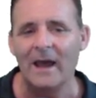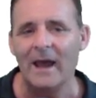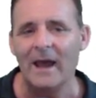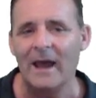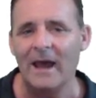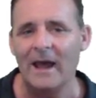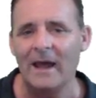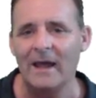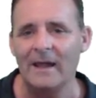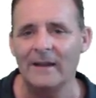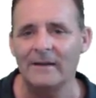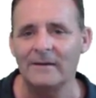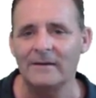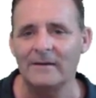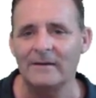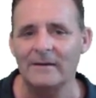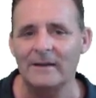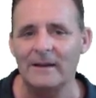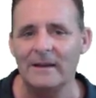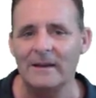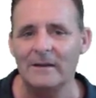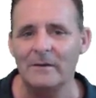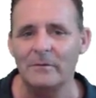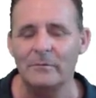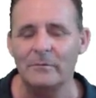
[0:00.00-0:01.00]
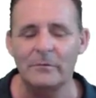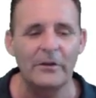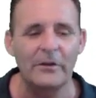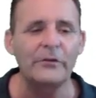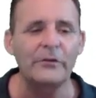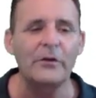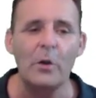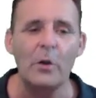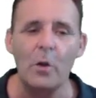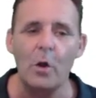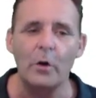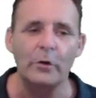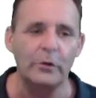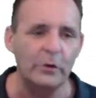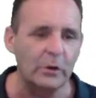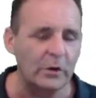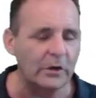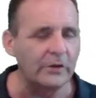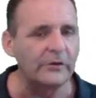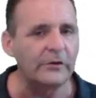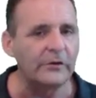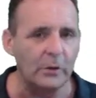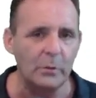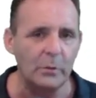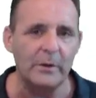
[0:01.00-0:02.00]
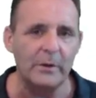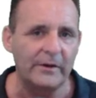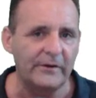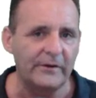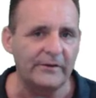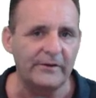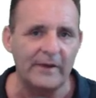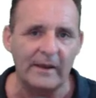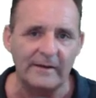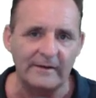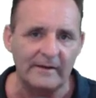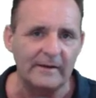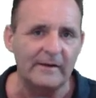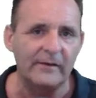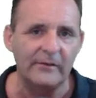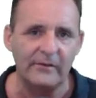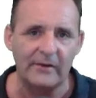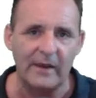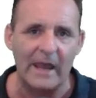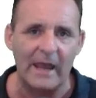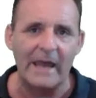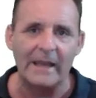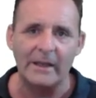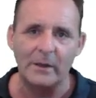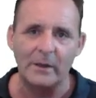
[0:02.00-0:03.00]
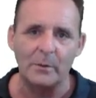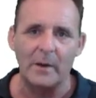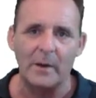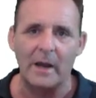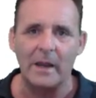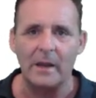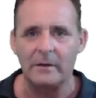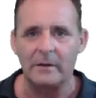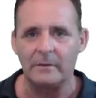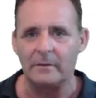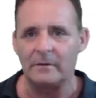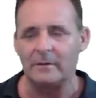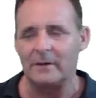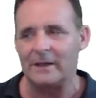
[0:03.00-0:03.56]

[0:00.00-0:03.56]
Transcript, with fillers: And there's a lot you can do with the settings anyway.